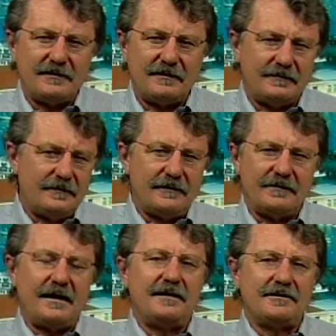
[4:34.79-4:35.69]
their, their,
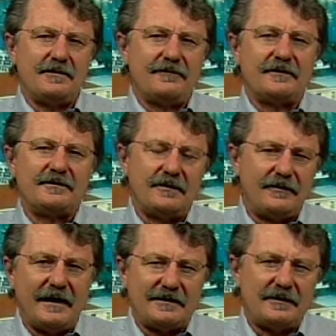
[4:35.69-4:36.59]
day is over. So
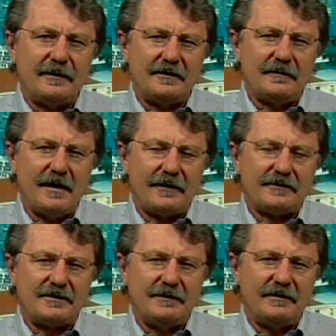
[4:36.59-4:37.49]
there has to be a
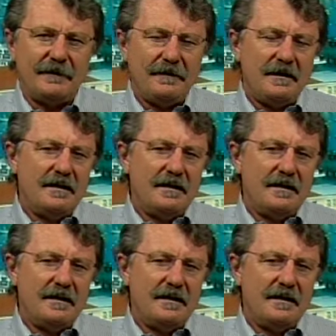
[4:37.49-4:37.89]
democracy. But